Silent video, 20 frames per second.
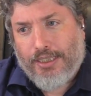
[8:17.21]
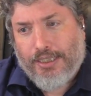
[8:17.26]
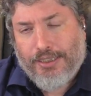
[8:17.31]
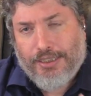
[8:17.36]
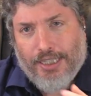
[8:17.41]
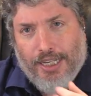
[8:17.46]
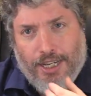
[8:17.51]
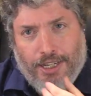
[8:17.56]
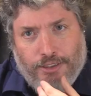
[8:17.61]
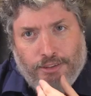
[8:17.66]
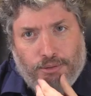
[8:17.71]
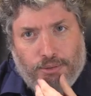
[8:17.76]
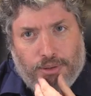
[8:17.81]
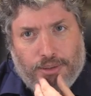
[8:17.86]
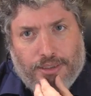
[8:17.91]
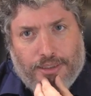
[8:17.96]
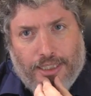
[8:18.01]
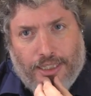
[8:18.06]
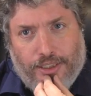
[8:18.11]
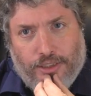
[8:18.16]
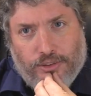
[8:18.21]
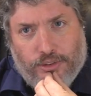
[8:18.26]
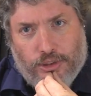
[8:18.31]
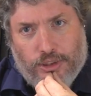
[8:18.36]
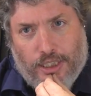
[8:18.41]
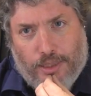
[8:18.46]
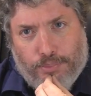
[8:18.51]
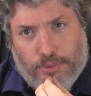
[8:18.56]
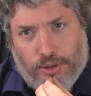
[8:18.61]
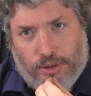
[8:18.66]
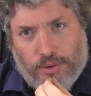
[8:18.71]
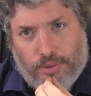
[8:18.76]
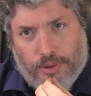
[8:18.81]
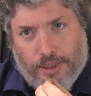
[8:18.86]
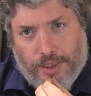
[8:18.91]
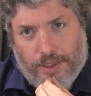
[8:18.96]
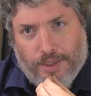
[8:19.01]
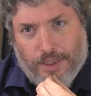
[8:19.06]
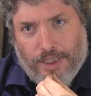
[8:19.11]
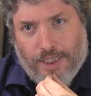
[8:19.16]
encounter in Daniel chapter
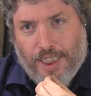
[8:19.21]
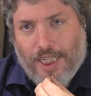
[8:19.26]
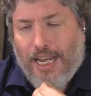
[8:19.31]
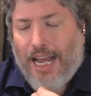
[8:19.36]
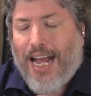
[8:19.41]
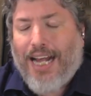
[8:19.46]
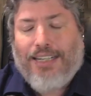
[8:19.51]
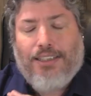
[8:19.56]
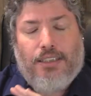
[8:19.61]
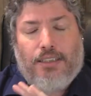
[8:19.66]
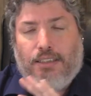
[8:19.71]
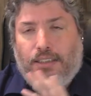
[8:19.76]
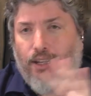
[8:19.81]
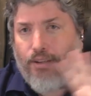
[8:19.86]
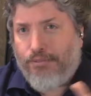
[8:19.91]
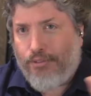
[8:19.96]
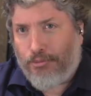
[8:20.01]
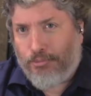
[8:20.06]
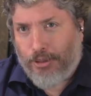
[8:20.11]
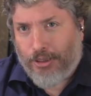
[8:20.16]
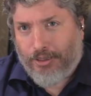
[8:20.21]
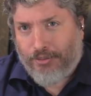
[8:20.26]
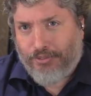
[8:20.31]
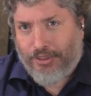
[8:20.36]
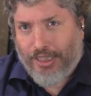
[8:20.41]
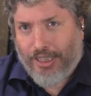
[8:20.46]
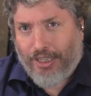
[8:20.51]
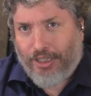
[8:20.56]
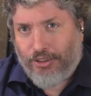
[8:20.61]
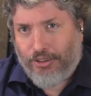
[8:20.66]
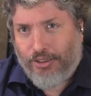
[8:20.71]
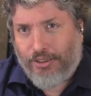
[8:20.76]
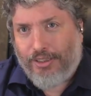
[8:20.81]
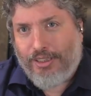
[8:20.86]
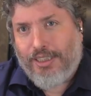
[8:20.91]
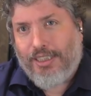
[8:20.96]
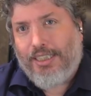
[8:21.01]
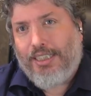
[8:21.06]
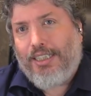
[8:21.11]
3. I love the book of Daniel